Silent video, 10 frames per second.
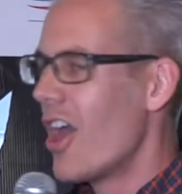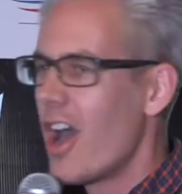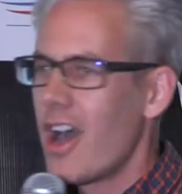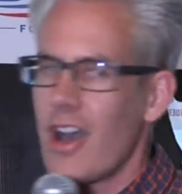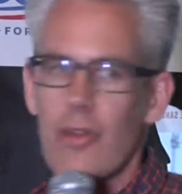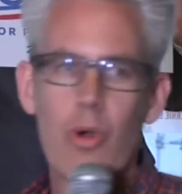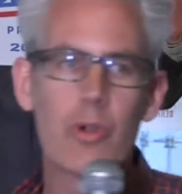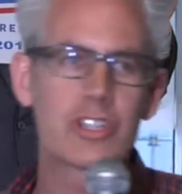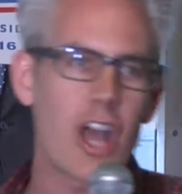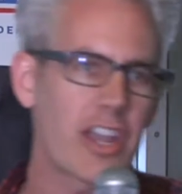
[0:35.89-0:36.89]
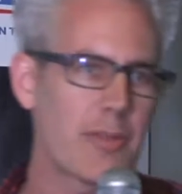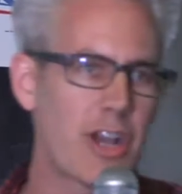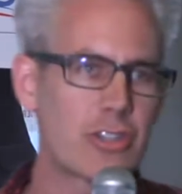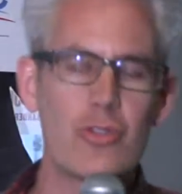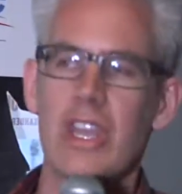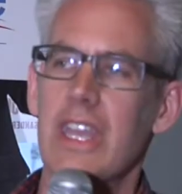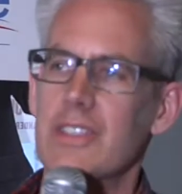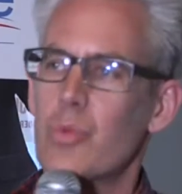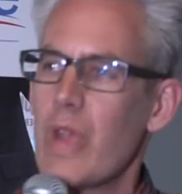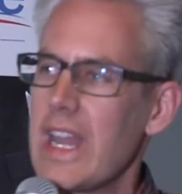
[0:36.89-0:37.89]
What we're talking about doing
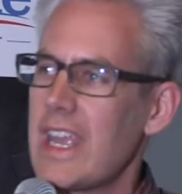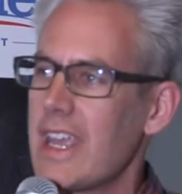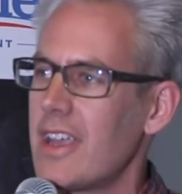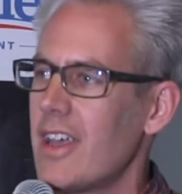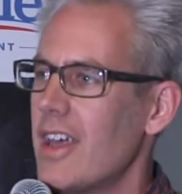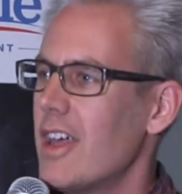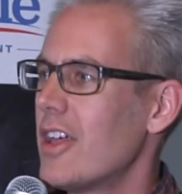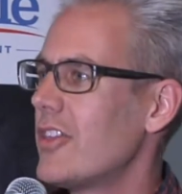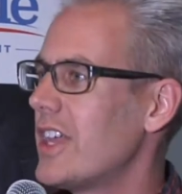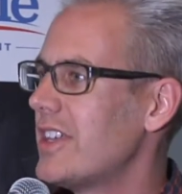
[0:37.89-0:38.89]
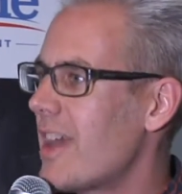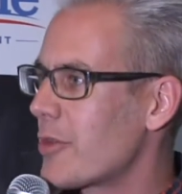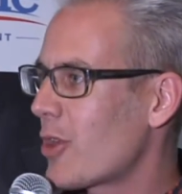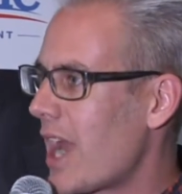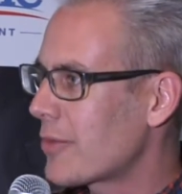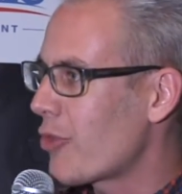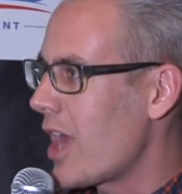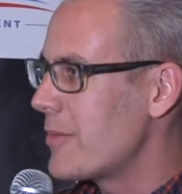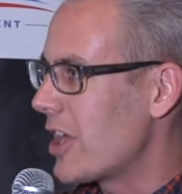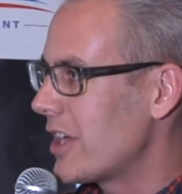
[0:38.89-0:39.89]
is winning the Democratic
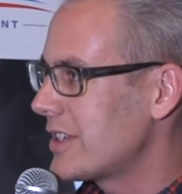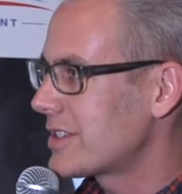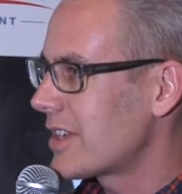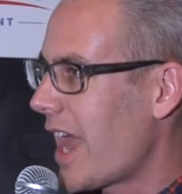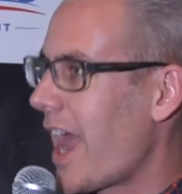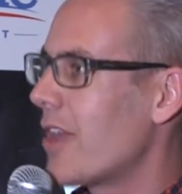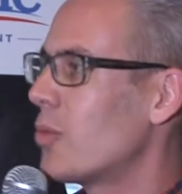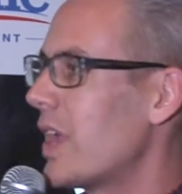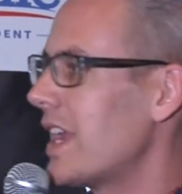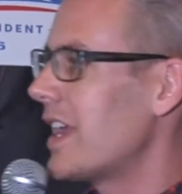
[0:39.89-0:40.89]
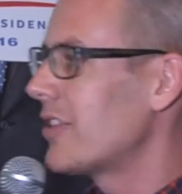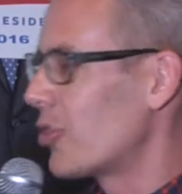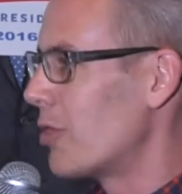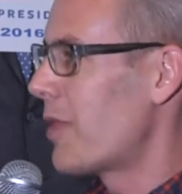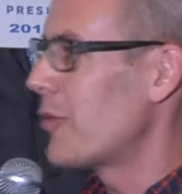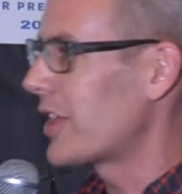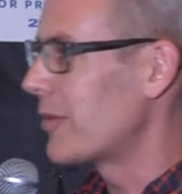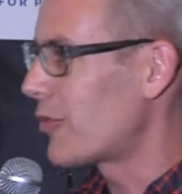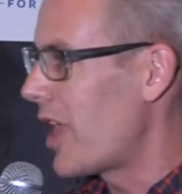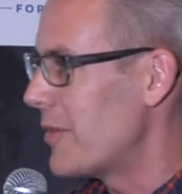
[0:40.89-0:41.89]
primaries and winning the
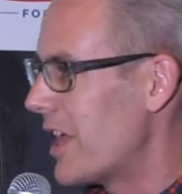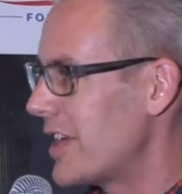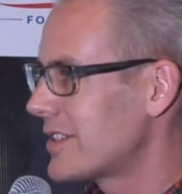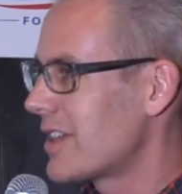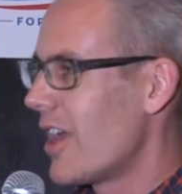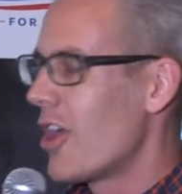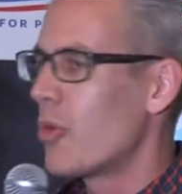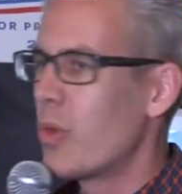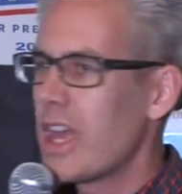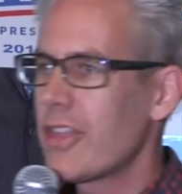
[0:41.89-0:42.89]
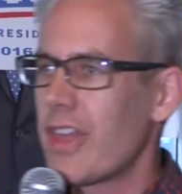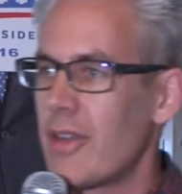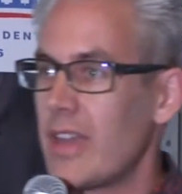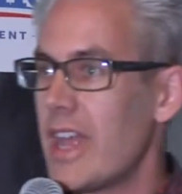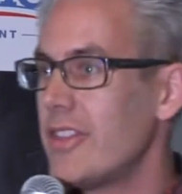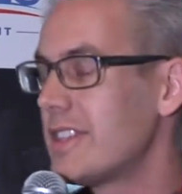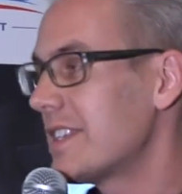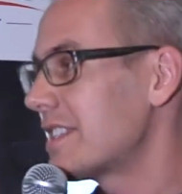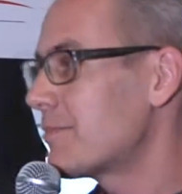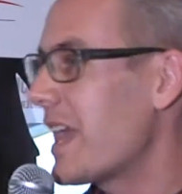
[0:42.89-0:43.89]
Republican primaries with, and
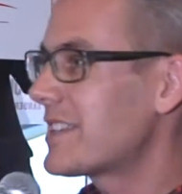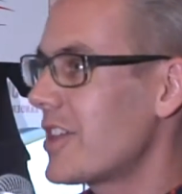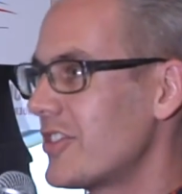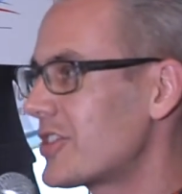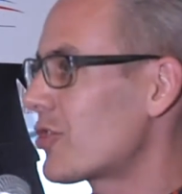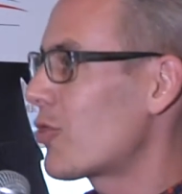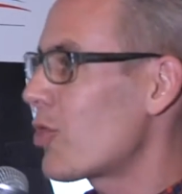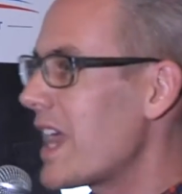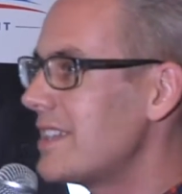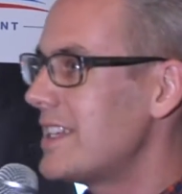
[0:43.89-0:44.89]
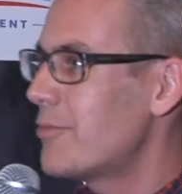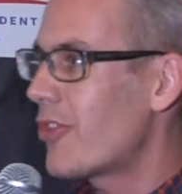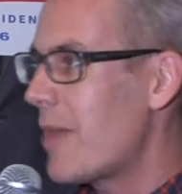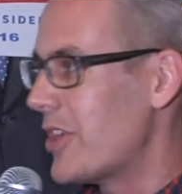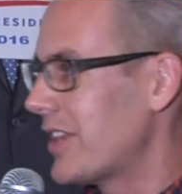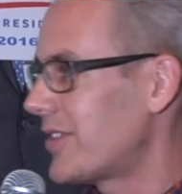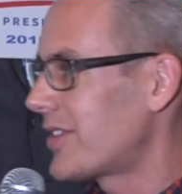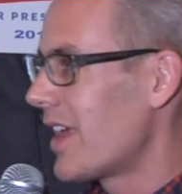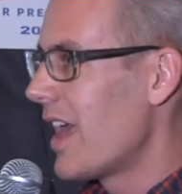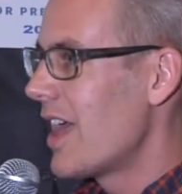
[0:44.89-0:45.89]
this is based on this crazy premise
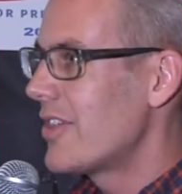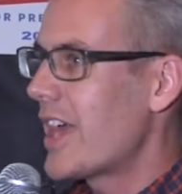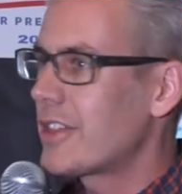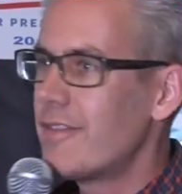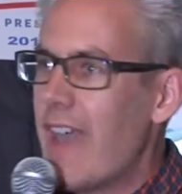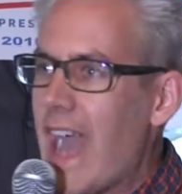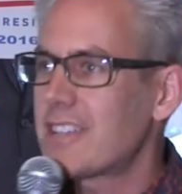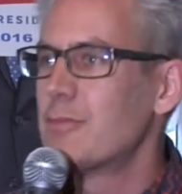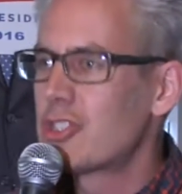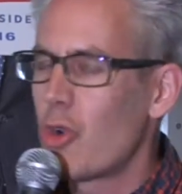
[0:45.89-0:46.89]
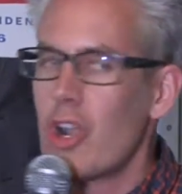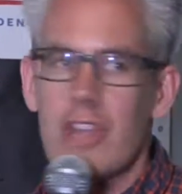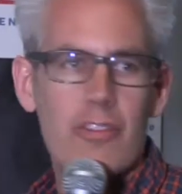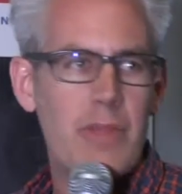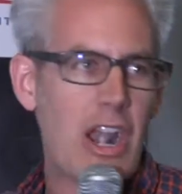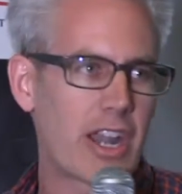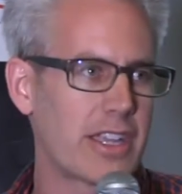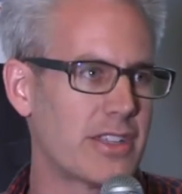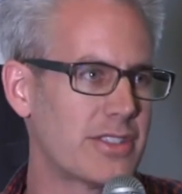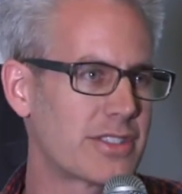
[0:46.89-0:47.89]
that the vast majority of
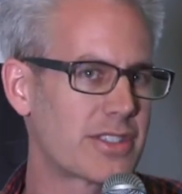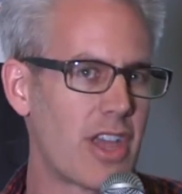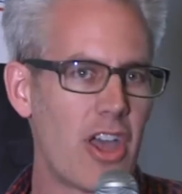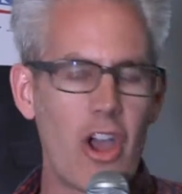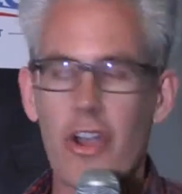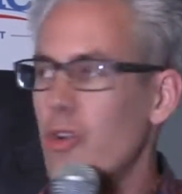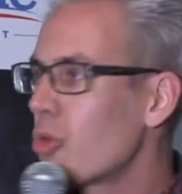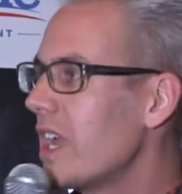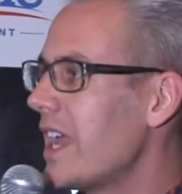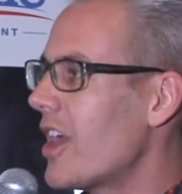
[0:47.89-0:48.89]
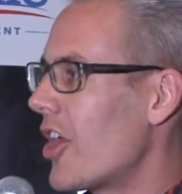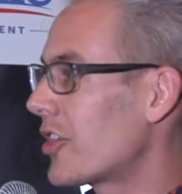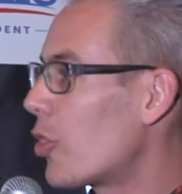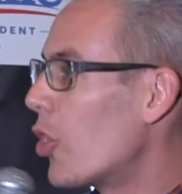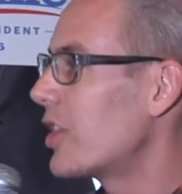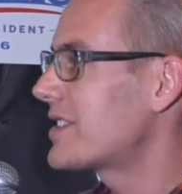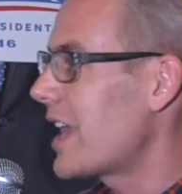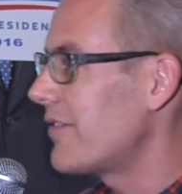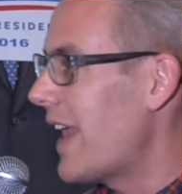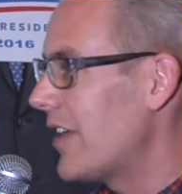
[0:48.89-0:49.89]
Americans agree on a core
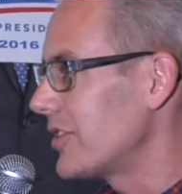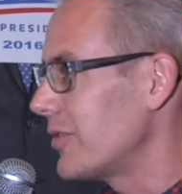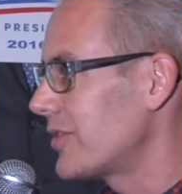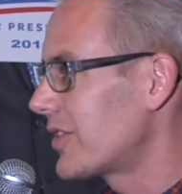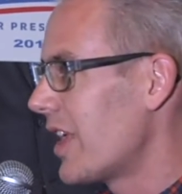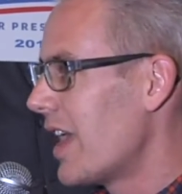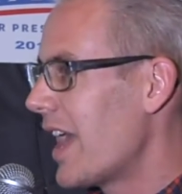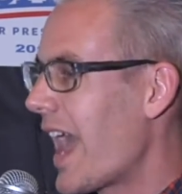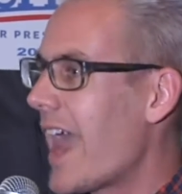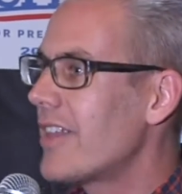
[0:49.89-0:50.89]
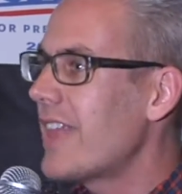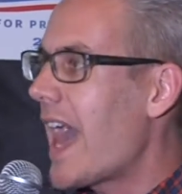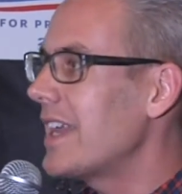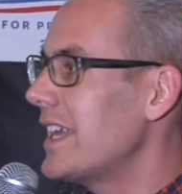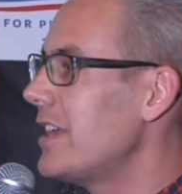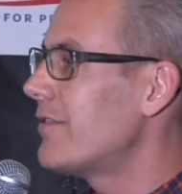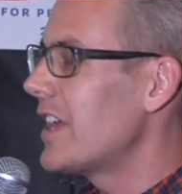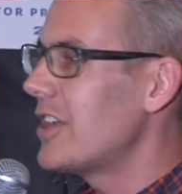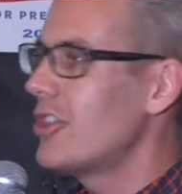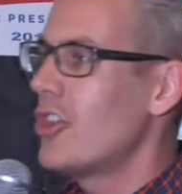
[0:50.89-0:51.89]
set of values, and that
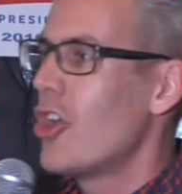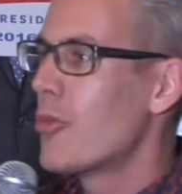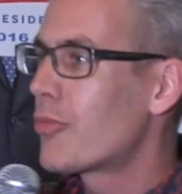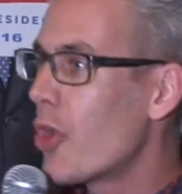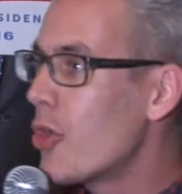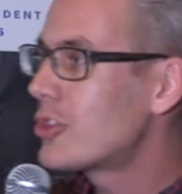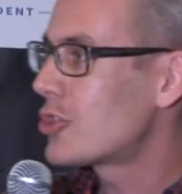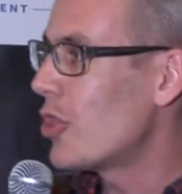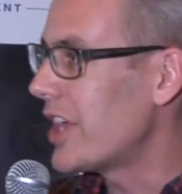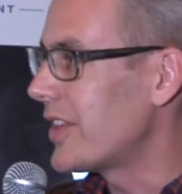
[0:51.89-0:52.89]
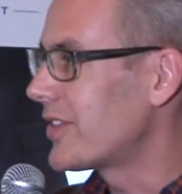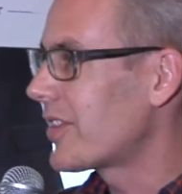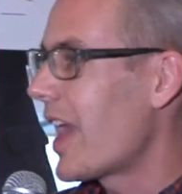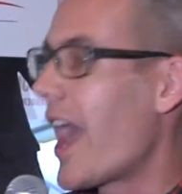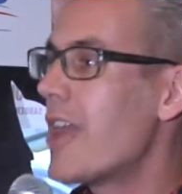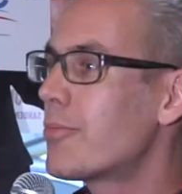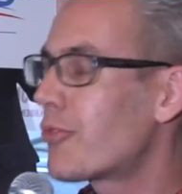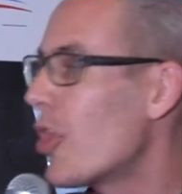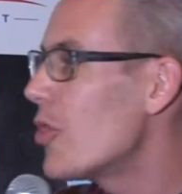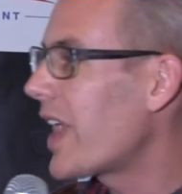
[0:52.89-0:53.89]
even pro-choice and
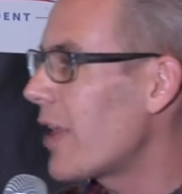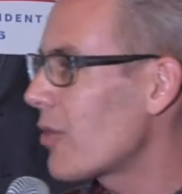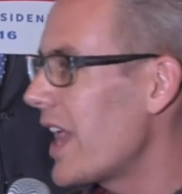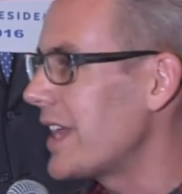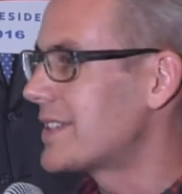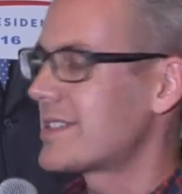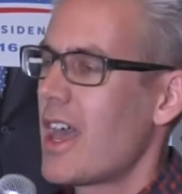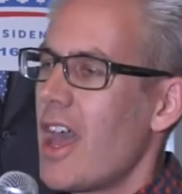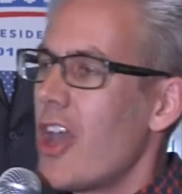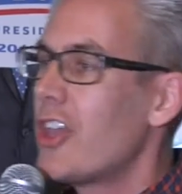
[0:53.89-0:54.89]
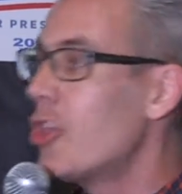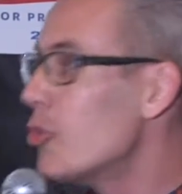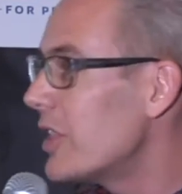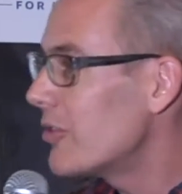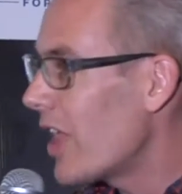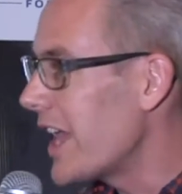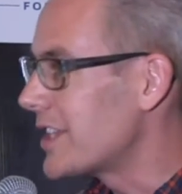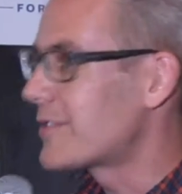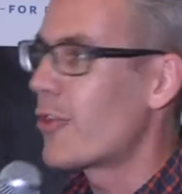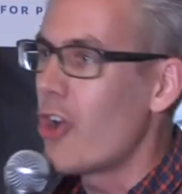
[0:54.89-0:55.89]
pro-gay rights, human
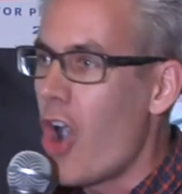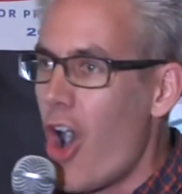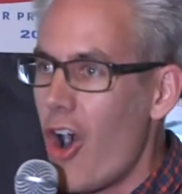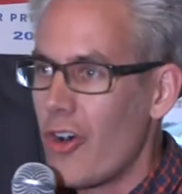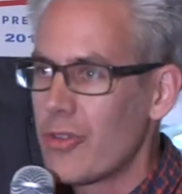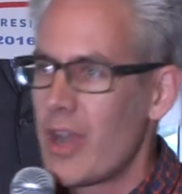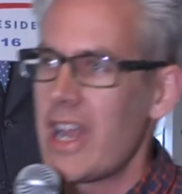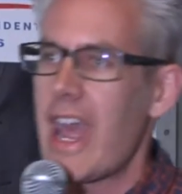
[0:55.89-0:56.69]
rights for all, right?